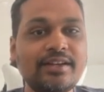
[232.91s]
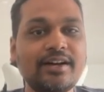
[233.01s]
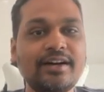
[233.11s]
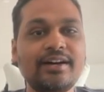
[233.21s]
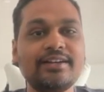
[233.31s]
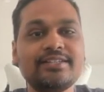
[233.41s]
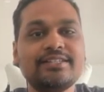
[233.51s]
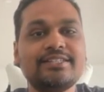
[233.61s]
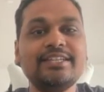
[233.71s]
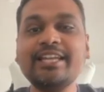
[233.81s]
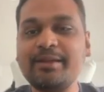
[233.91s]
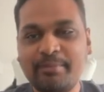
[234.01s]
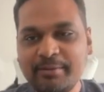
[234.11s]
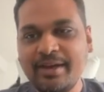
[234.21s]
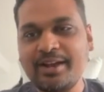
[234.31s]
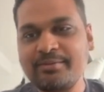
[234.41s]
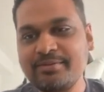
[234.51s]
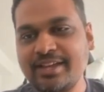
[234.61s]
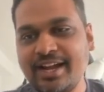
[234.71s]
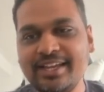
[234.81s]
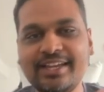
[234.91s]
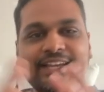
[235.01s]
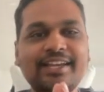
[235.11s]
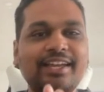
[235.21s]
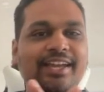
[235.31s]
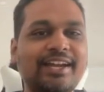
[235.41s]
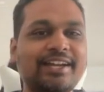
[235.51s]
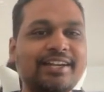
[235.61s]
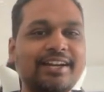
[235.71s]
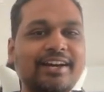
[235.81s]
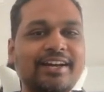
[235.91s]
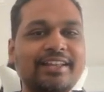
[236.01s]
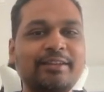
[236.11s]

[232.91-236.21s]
uh, still a big fan of caddy and uh,